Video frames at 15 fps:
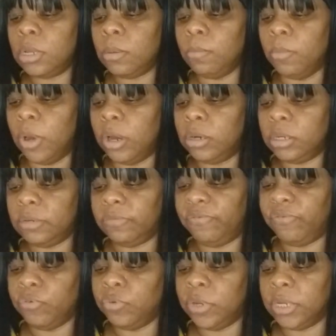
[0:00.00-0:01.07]
monk
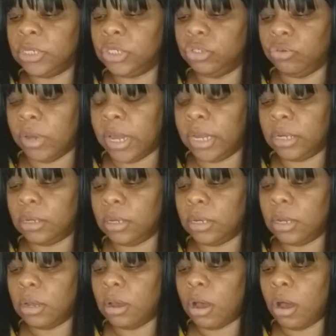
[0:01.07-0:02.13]
fruit extract,
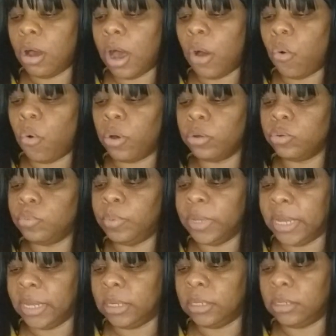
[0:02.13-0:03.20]
oil
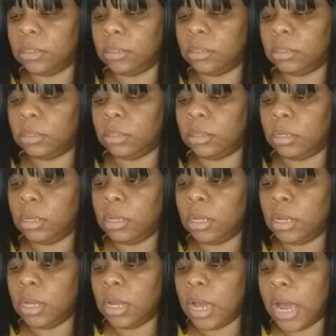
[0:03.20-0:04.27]
blend,
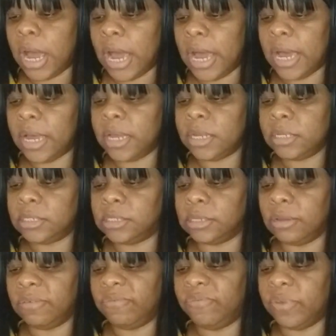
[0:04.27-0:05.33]
high
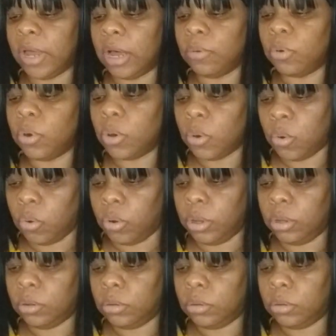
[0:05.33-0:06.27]
sunflower oil,